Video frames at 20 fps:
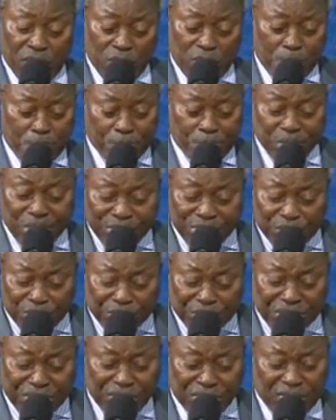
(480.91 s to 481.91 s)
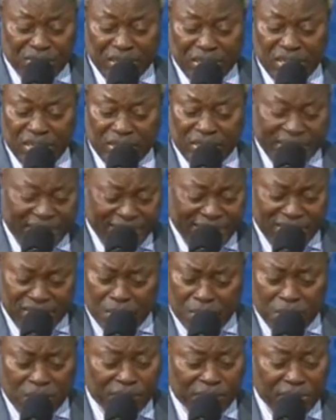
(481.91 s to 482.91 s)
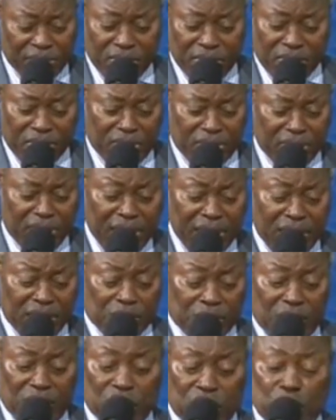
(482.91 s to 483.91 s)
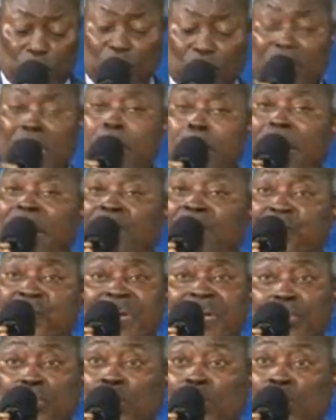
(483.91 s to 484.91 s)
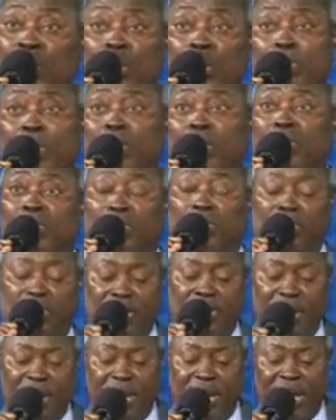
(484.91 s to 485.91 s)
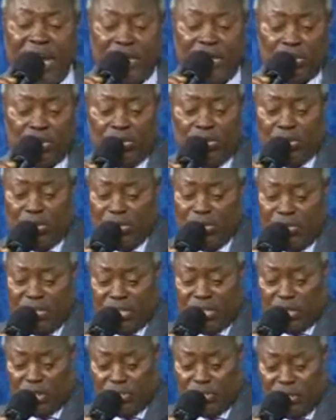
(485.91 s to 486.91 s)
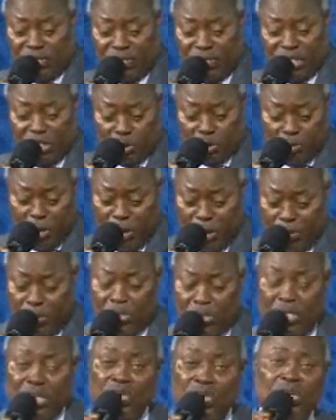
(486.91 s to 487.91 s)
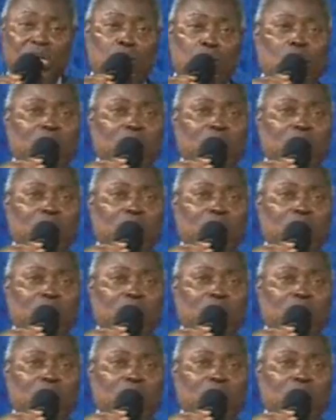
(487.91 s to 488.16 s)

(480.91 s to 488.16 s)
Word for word: gone preaching the kingdom of God shall see my face no more. I told you that some of these people knew that